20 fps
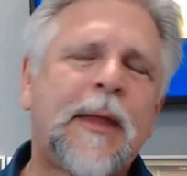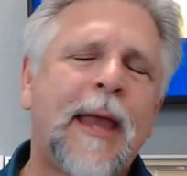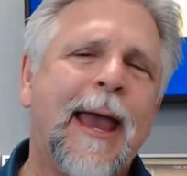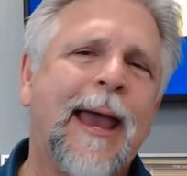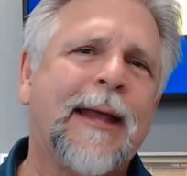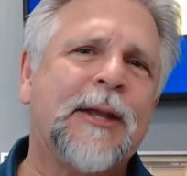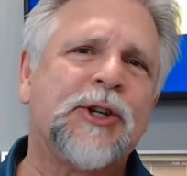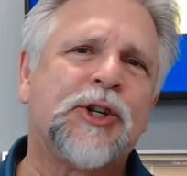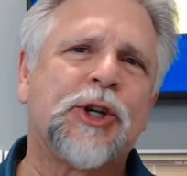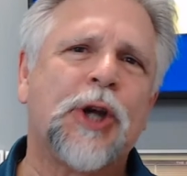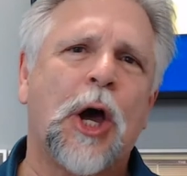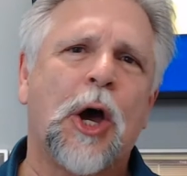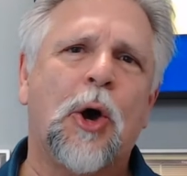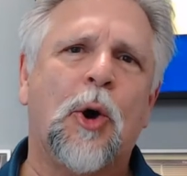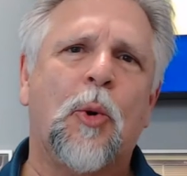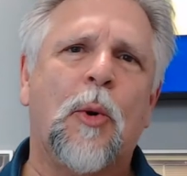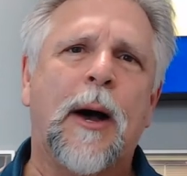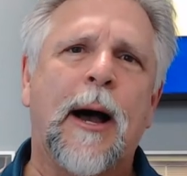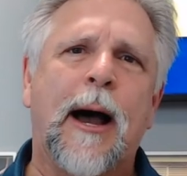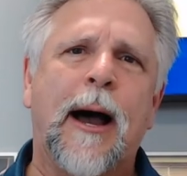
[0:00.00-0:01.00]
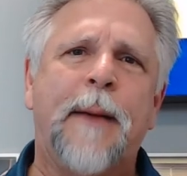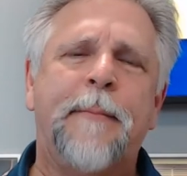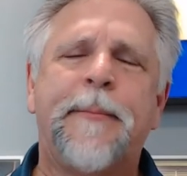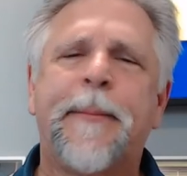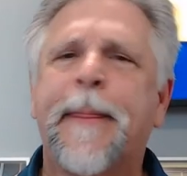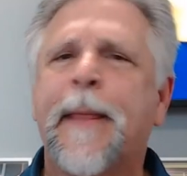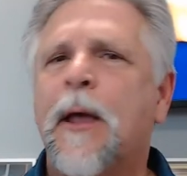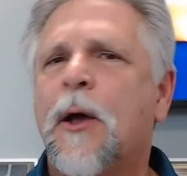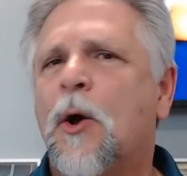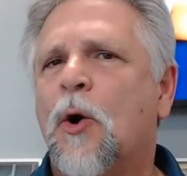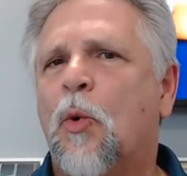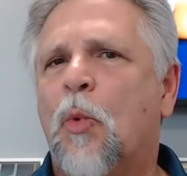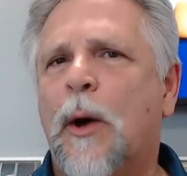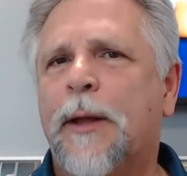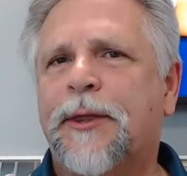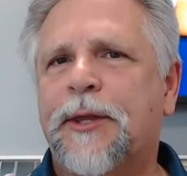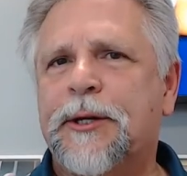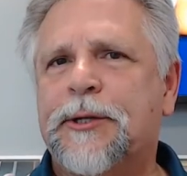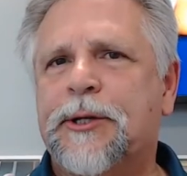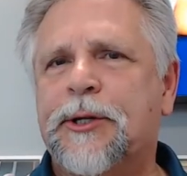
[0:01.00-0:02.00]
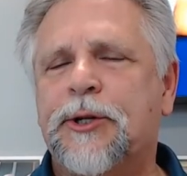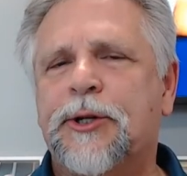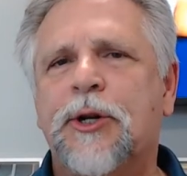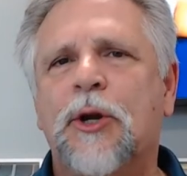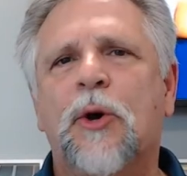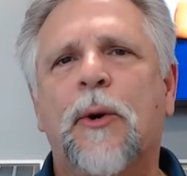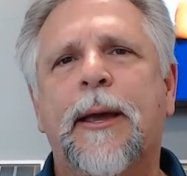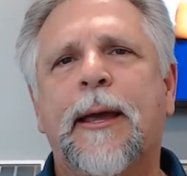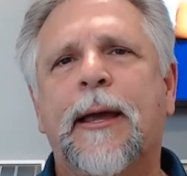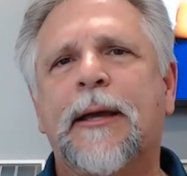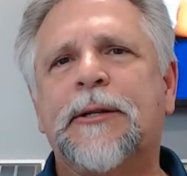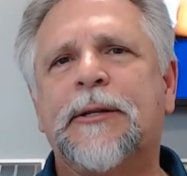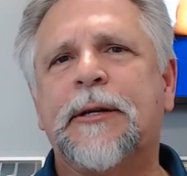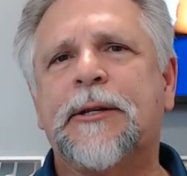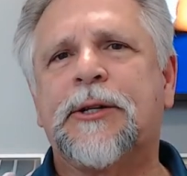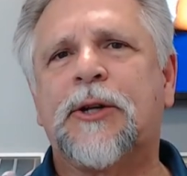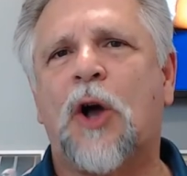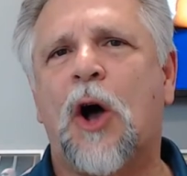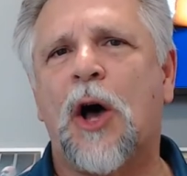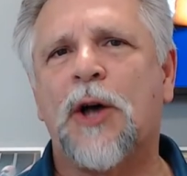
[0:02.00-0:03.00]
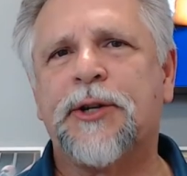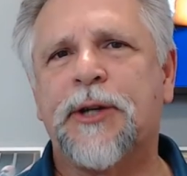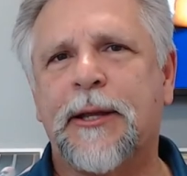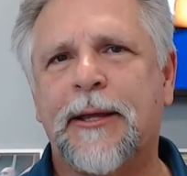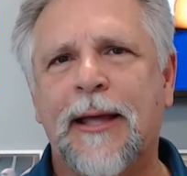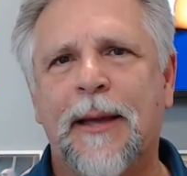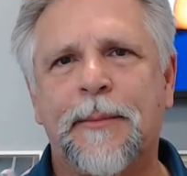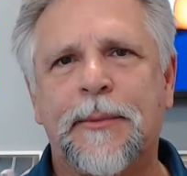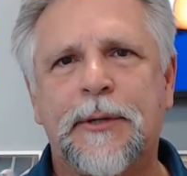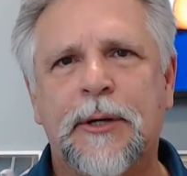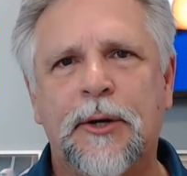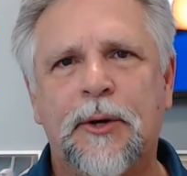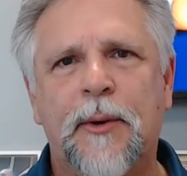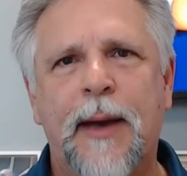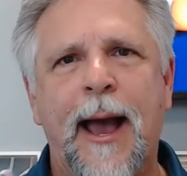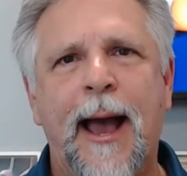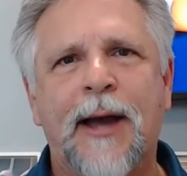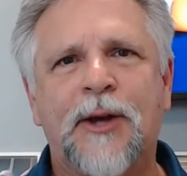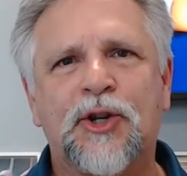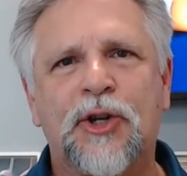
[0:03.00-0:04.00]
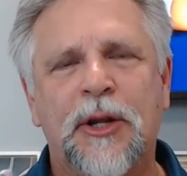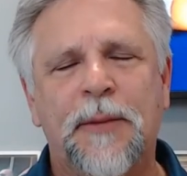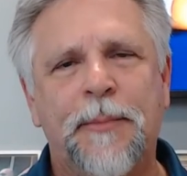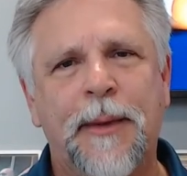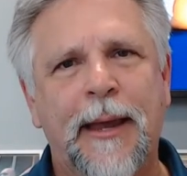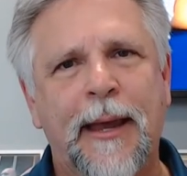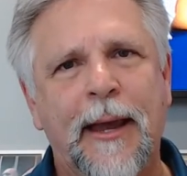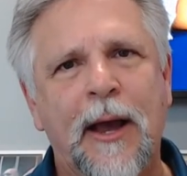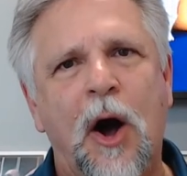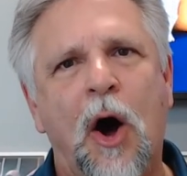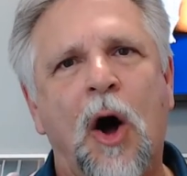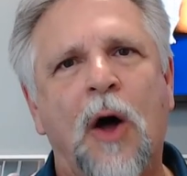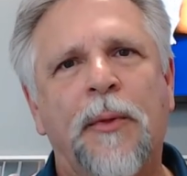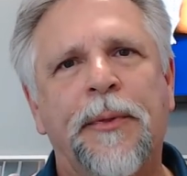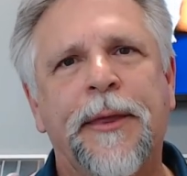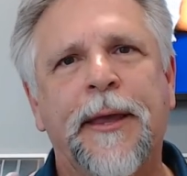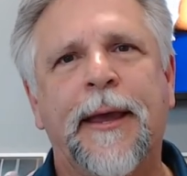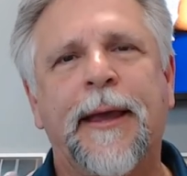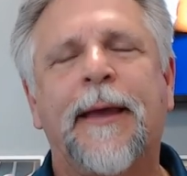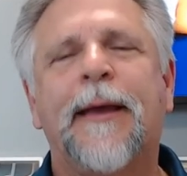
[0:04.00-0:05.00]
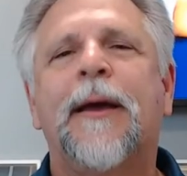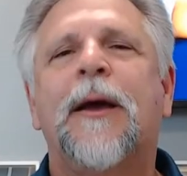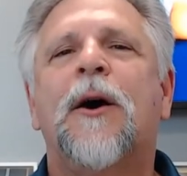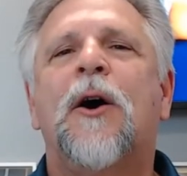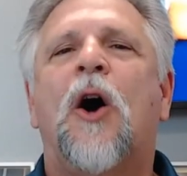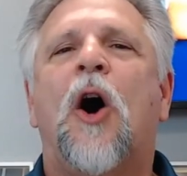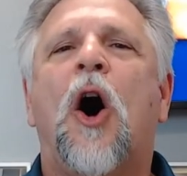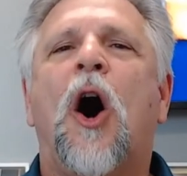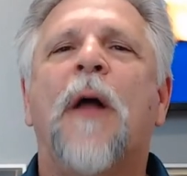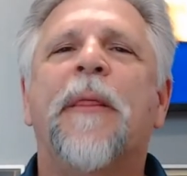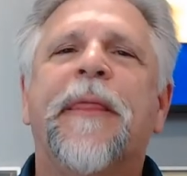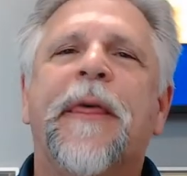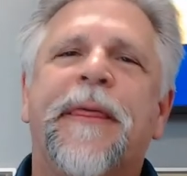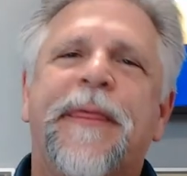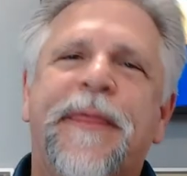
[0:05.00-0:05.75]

And so uh, what this is doing is it's causing them to actually be on the on